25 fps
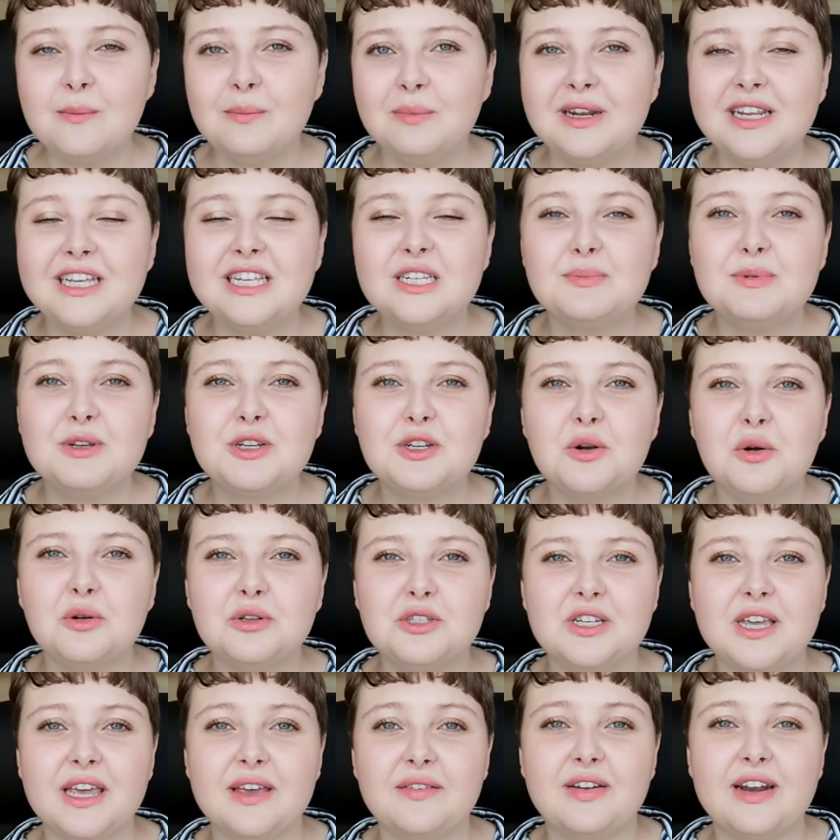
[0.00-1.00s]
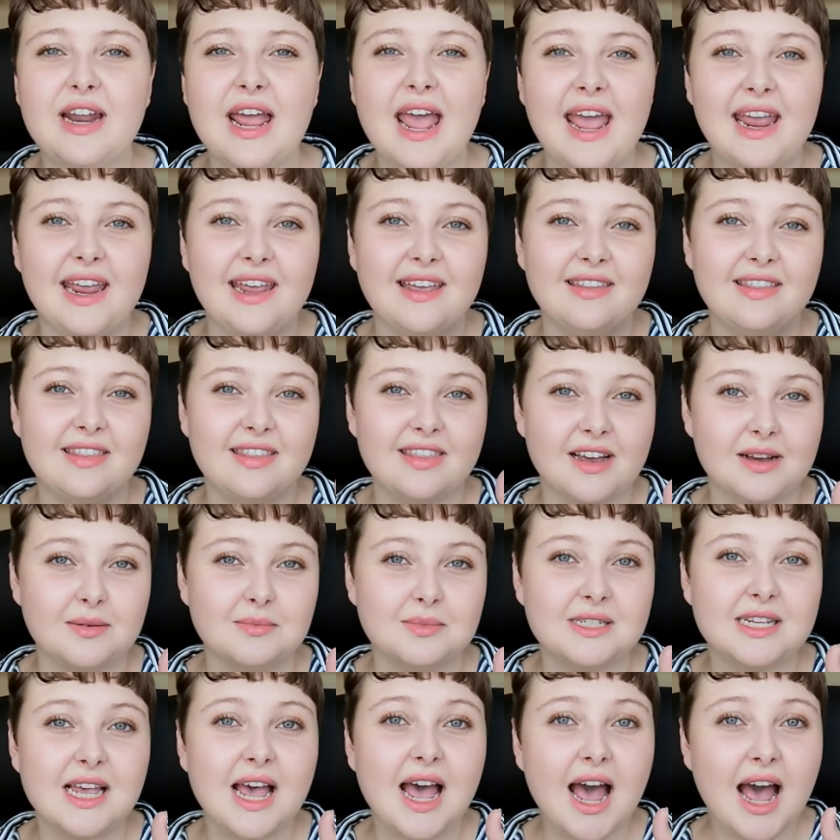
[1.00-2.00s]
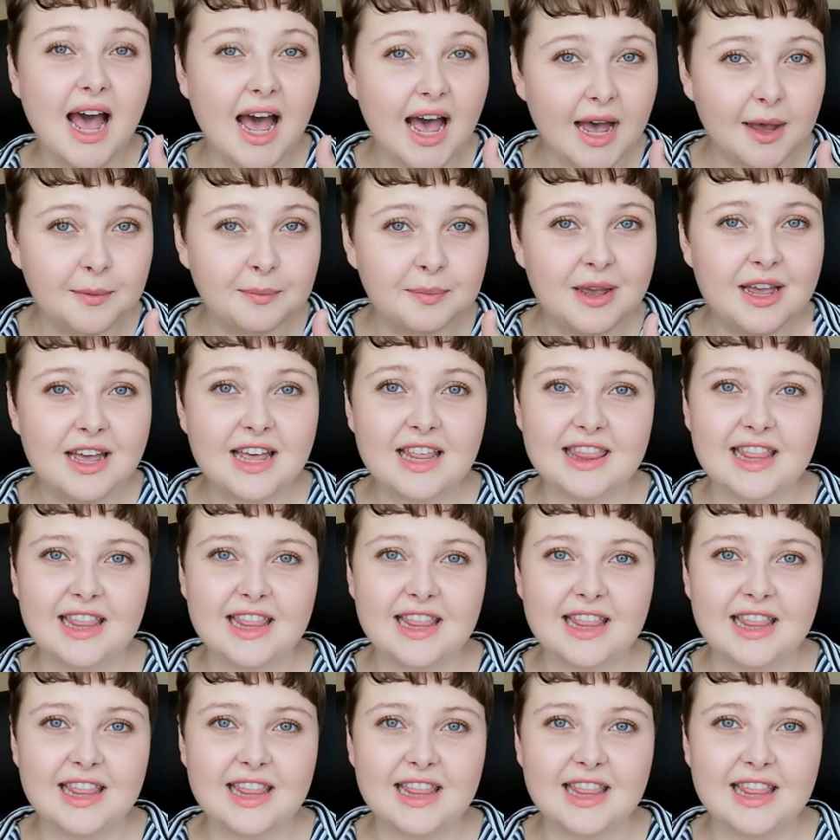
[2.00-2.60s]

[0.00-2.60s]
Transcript: please be sure to give it a thumbs up.